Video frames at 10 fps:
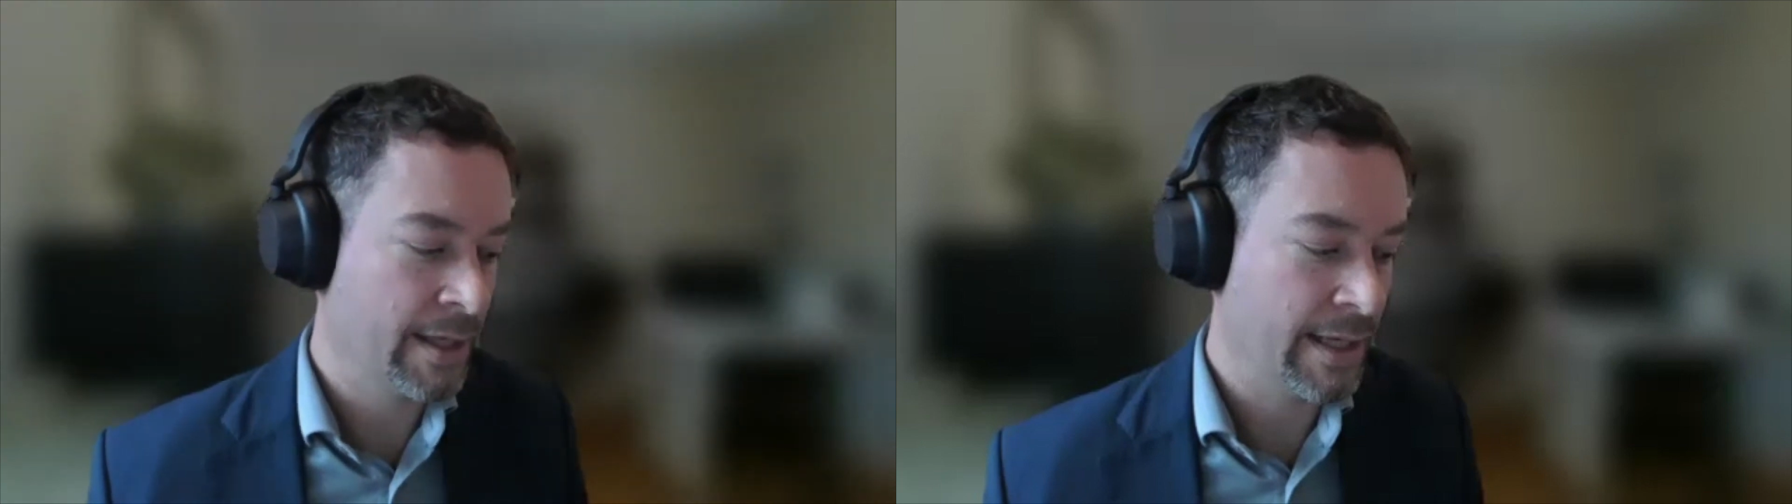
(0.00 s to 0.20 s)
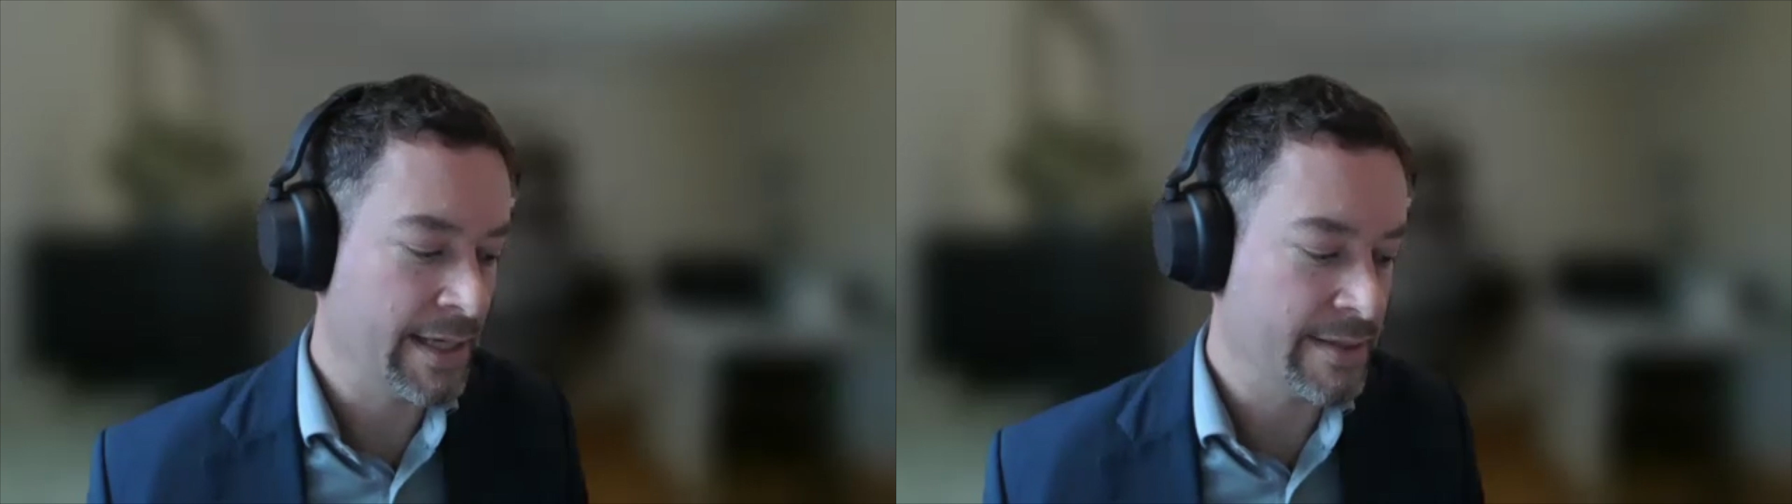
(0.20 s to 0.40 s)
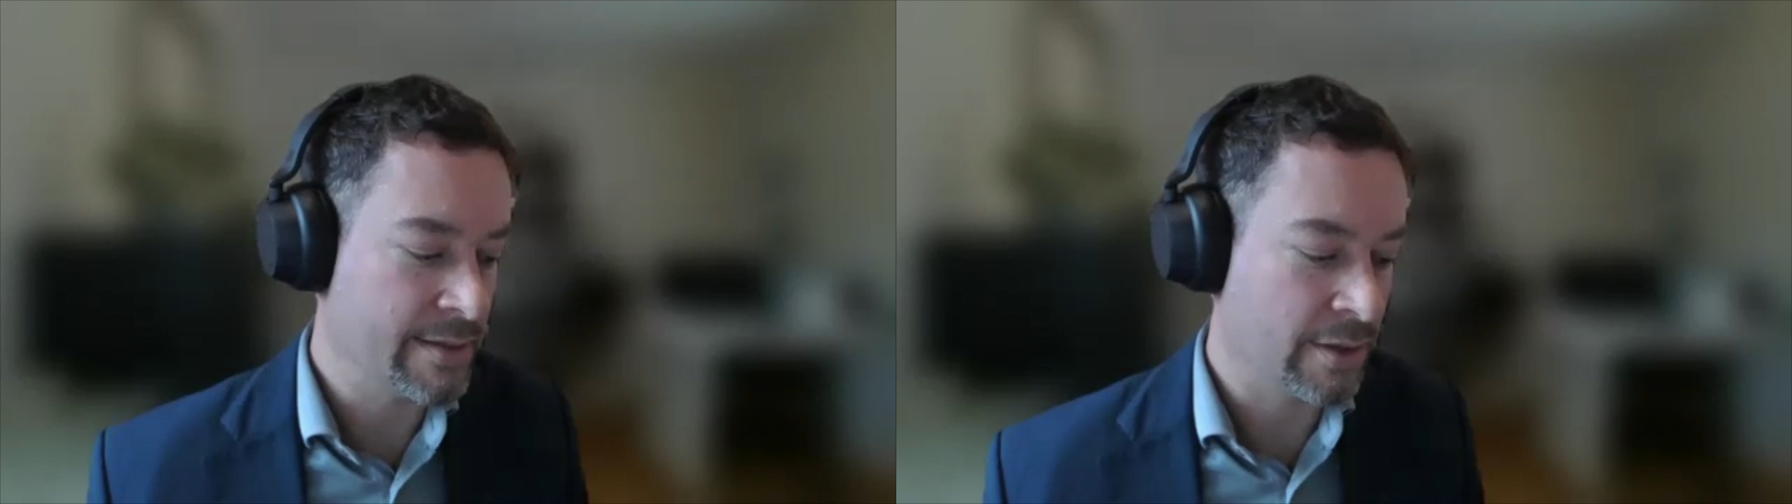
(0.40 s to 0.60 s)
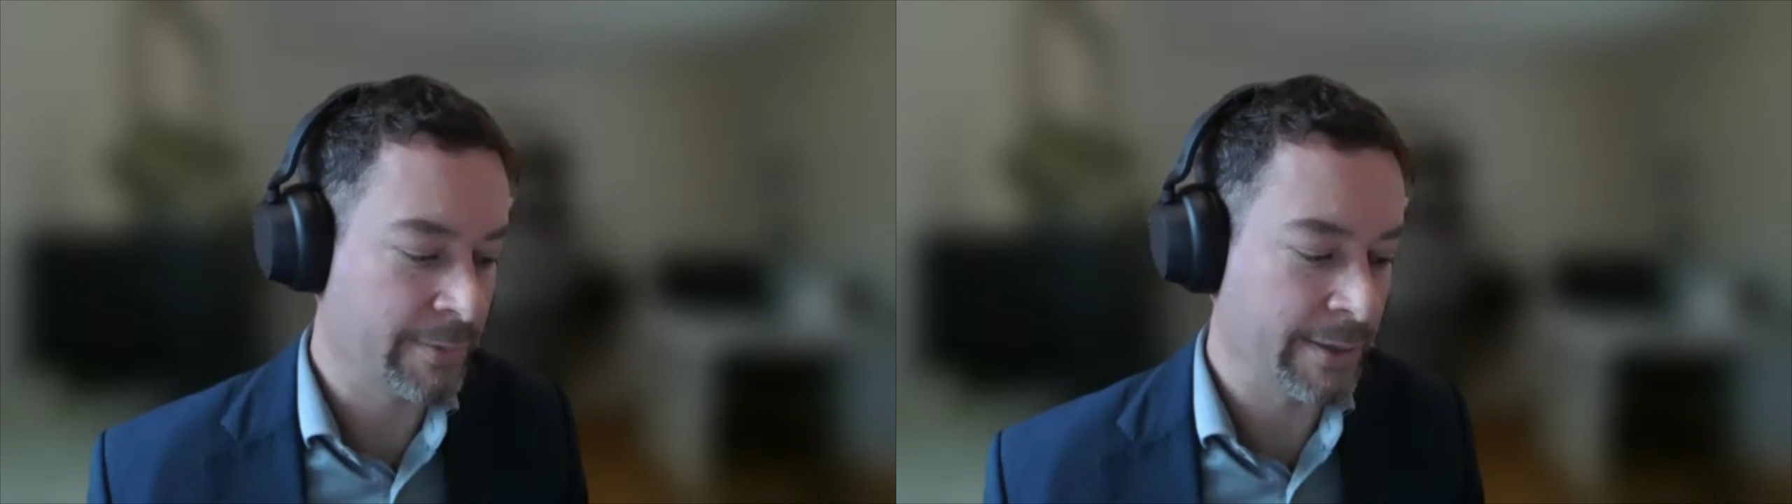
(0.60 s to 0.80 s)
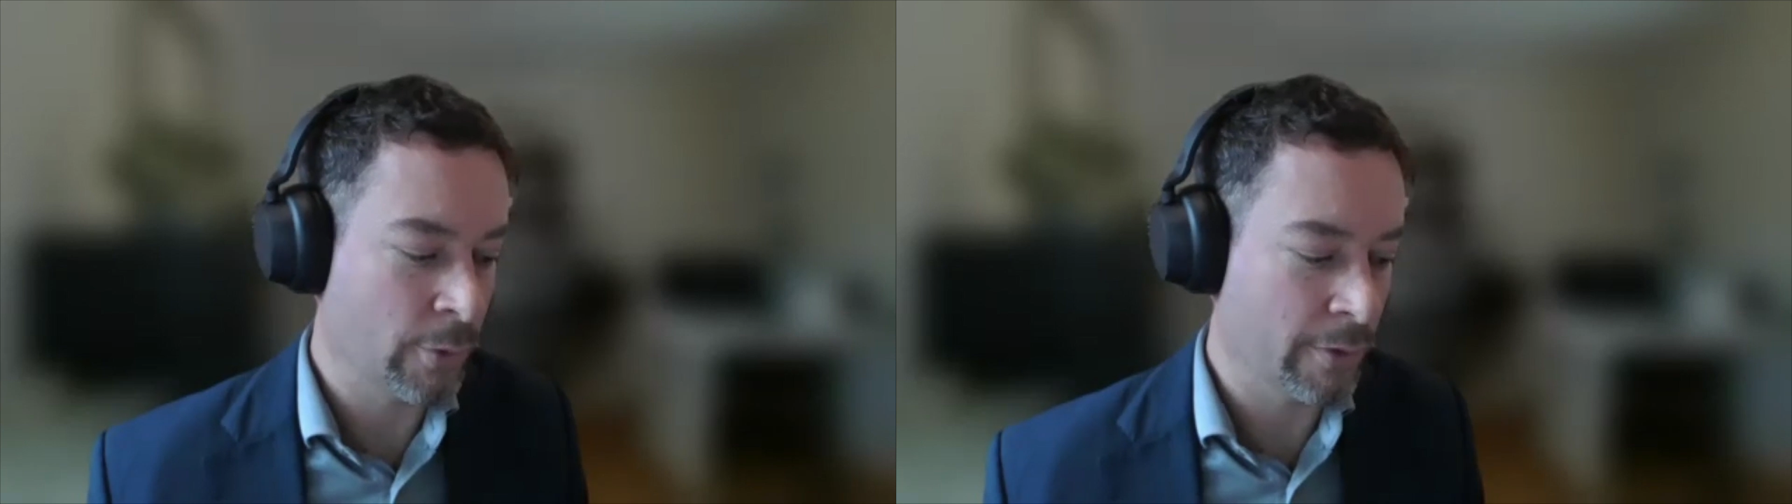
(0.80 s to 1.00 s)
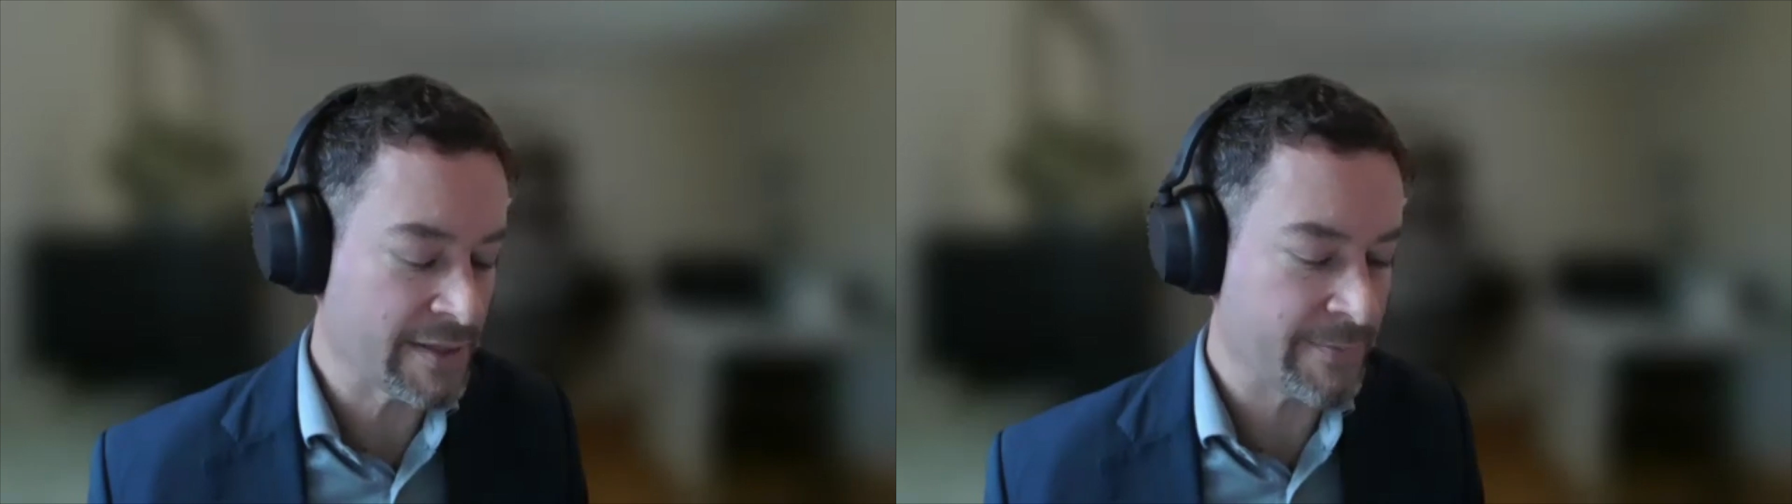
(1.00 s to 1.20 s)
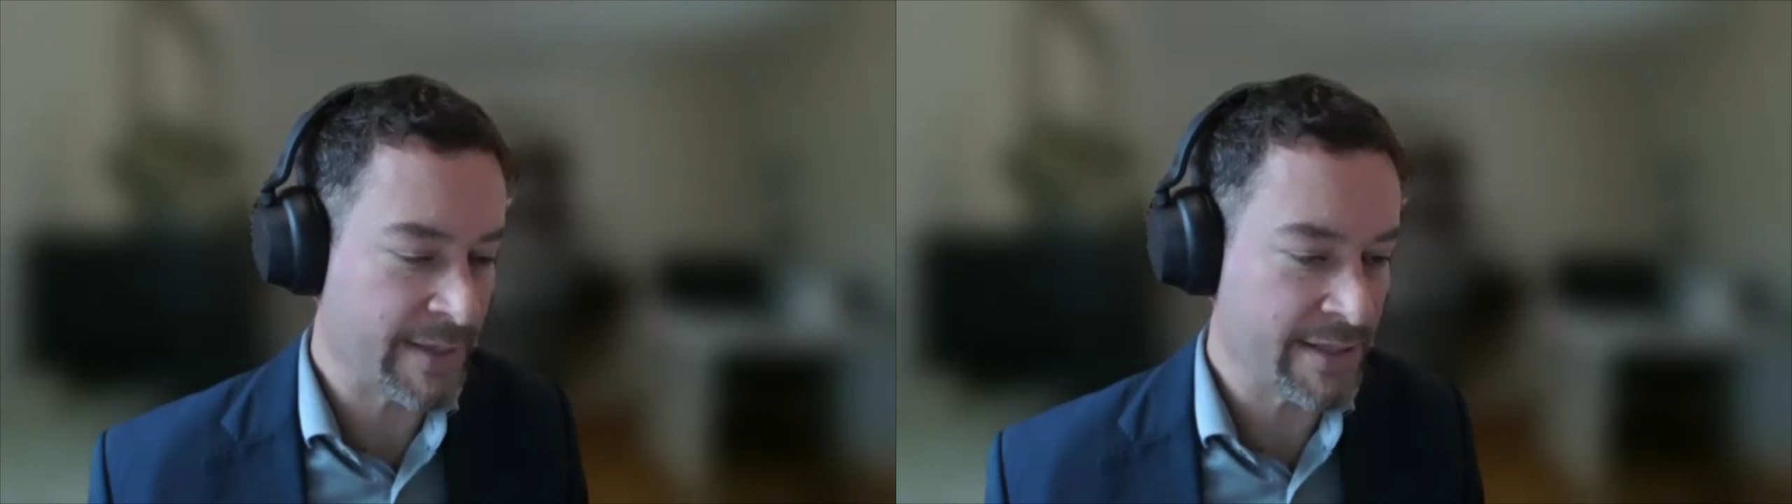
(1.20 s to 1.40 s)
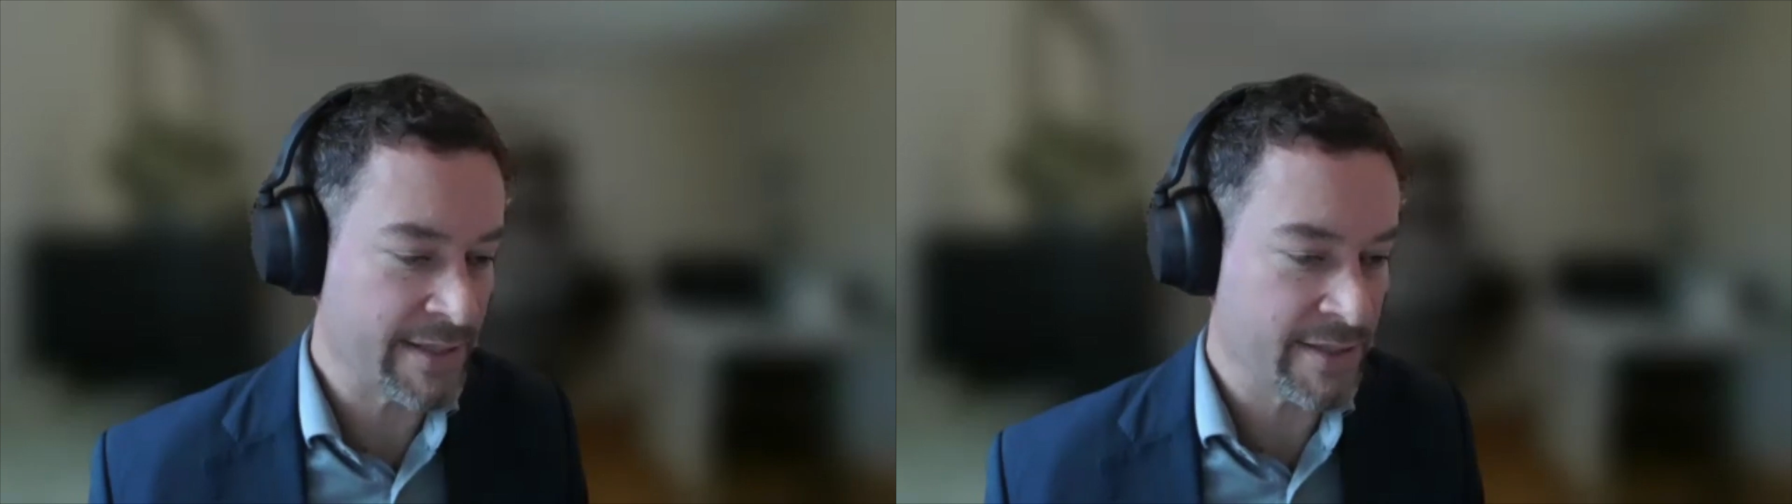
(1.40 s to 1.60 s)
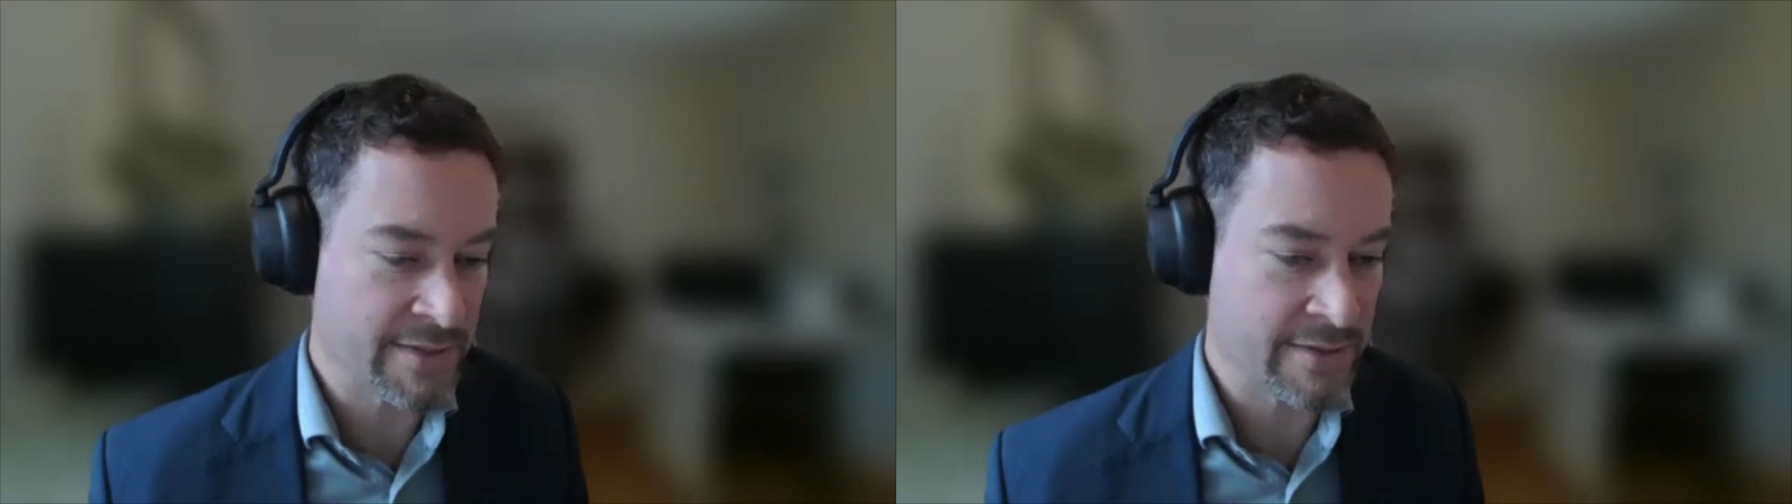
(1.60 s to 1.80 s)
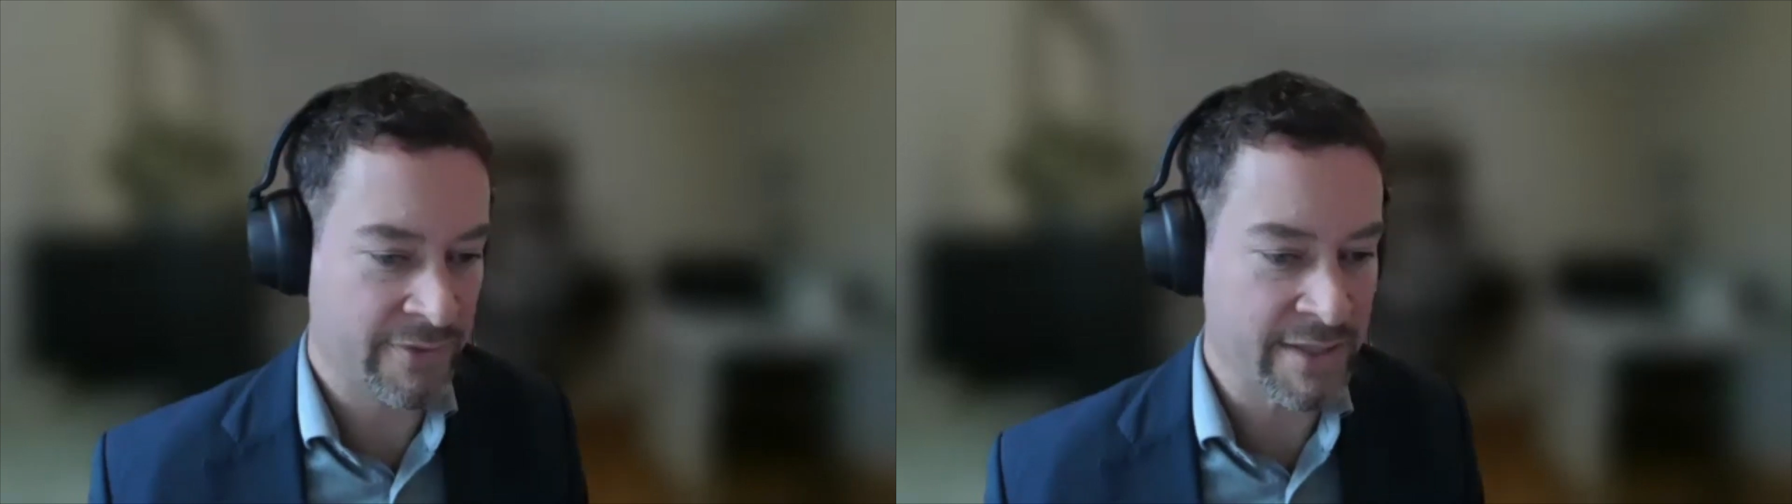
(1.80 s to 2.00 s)
Is it going to be more expensive just
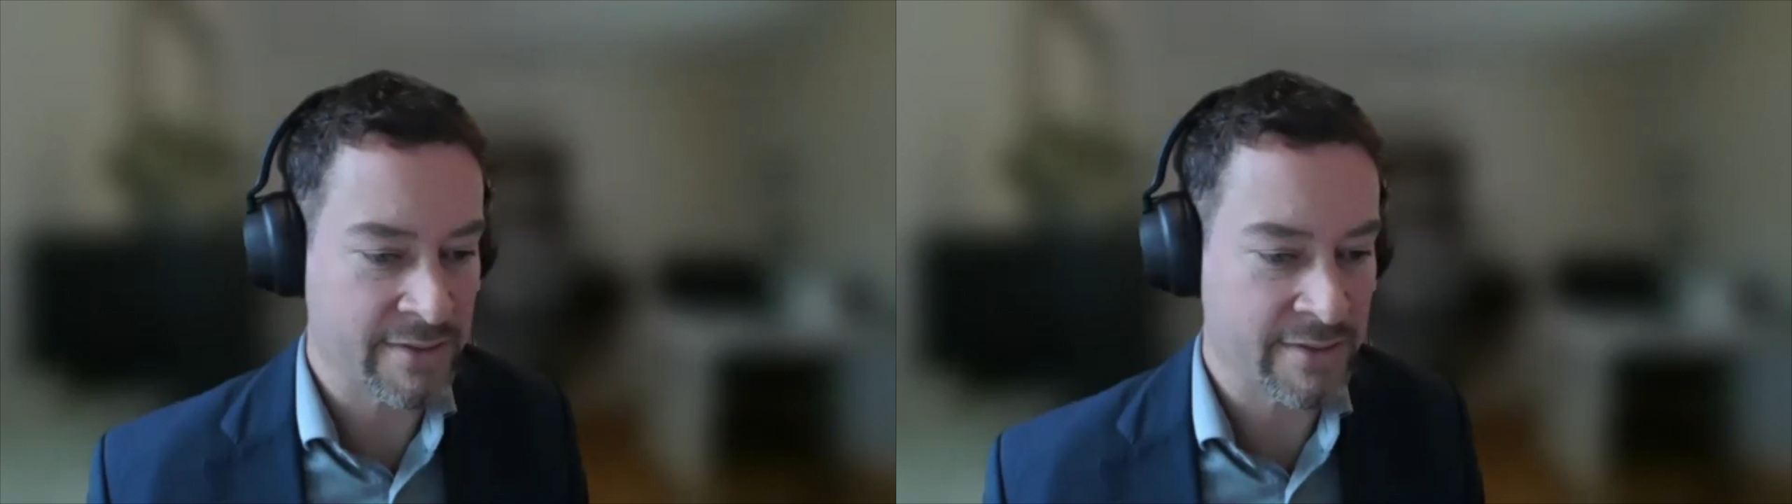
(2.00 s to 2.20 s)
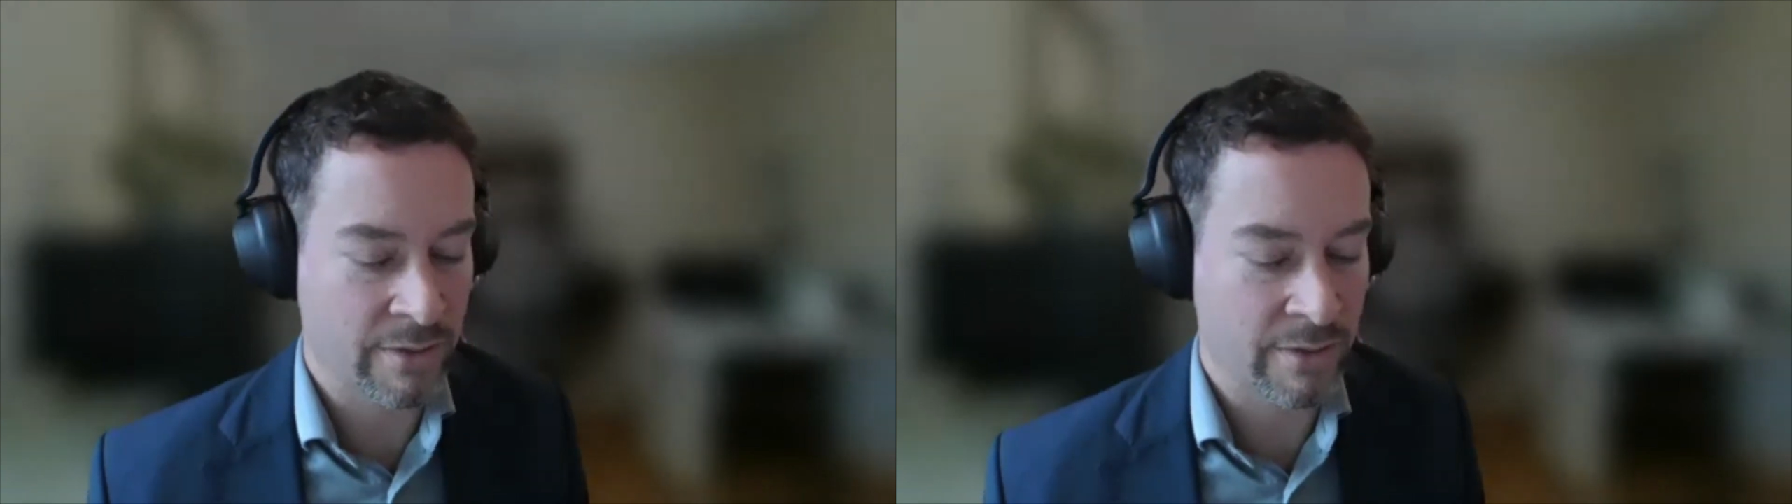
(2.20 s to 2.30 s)
to fix